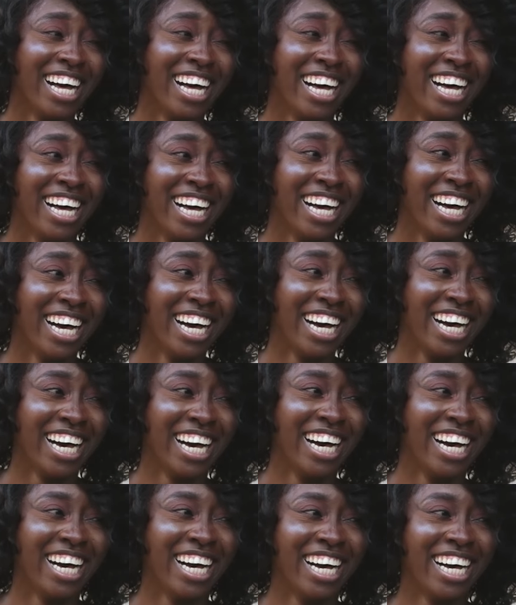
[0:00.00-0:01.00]
born in these
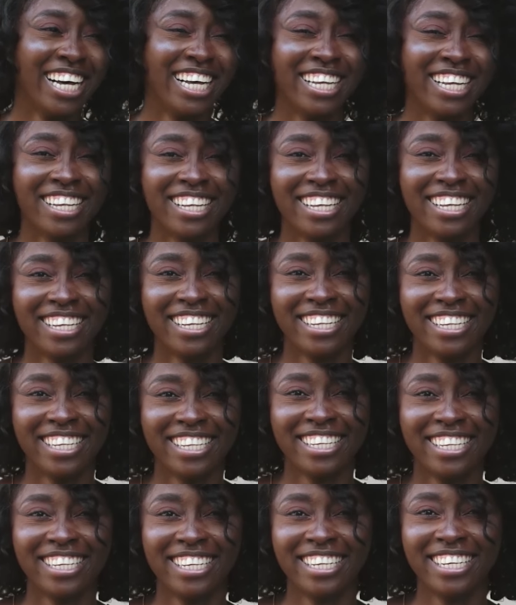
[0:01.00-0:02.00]
types of family
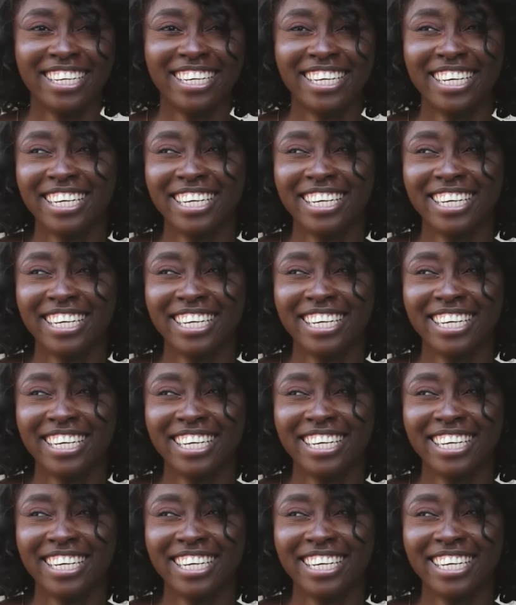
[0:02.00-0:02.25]
structures.